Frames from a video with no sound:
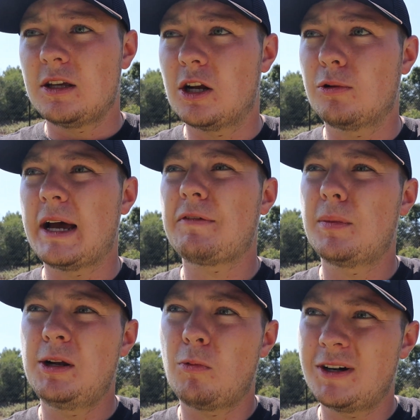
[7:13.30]
You know,
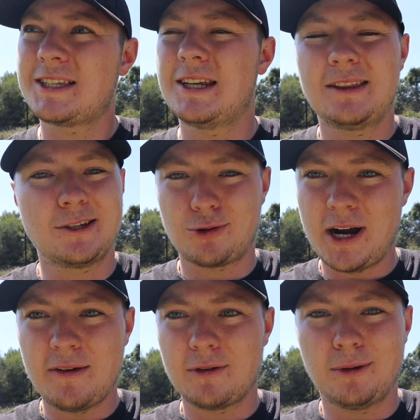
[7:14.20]
everybody wants to hit the
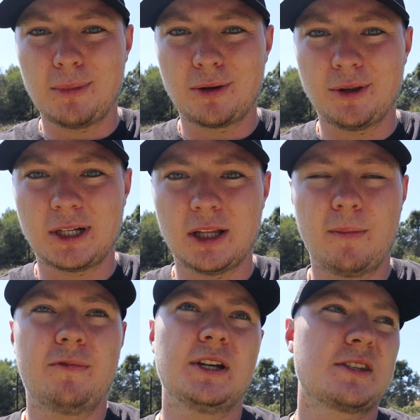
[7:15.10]
driver in the middle of the
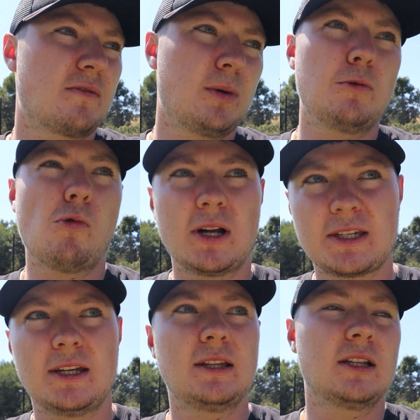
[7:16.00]
club face. Everybody
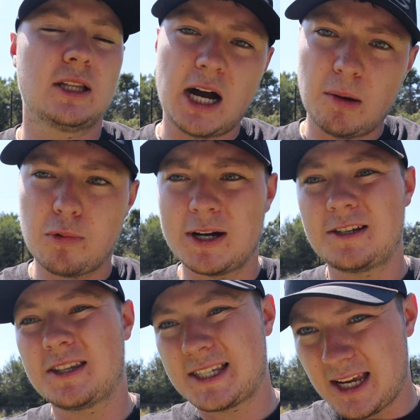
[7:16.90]
wants to hit the lob
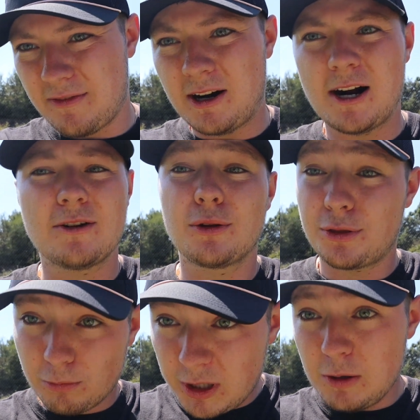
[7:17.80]
wedge, the 7-iron, the
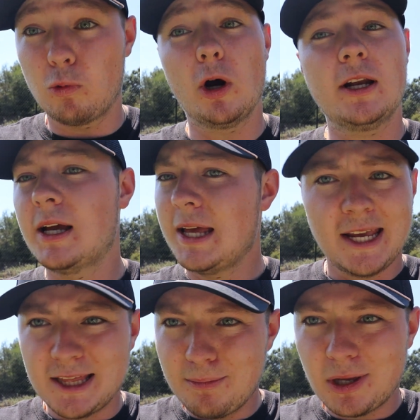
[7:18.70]
3-wood
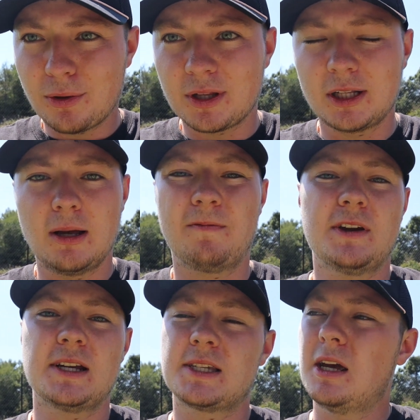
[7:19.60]
in the middle of the club
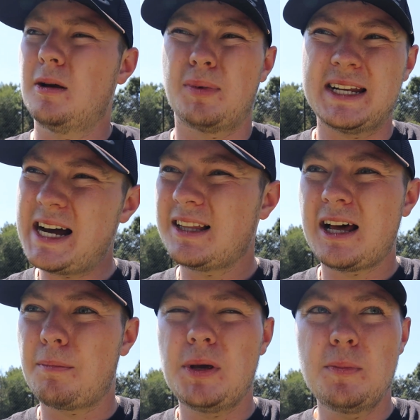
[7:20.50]
face. But not a
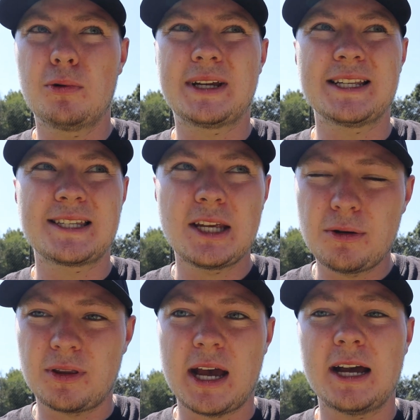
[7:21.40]
lot of people
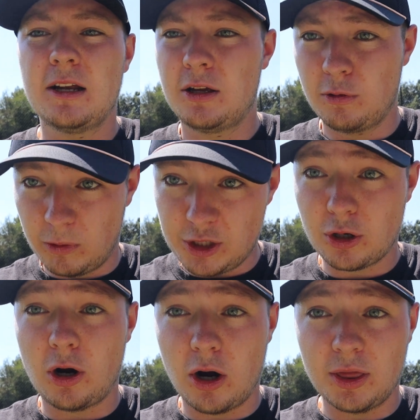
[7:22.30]
consider that when
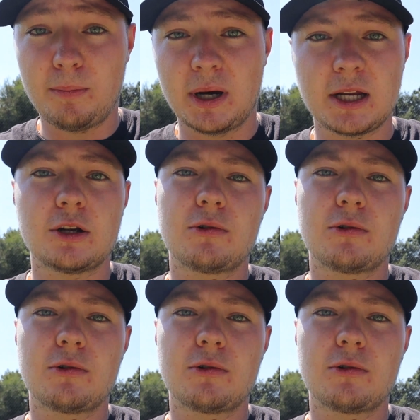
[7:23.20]
you're on the putting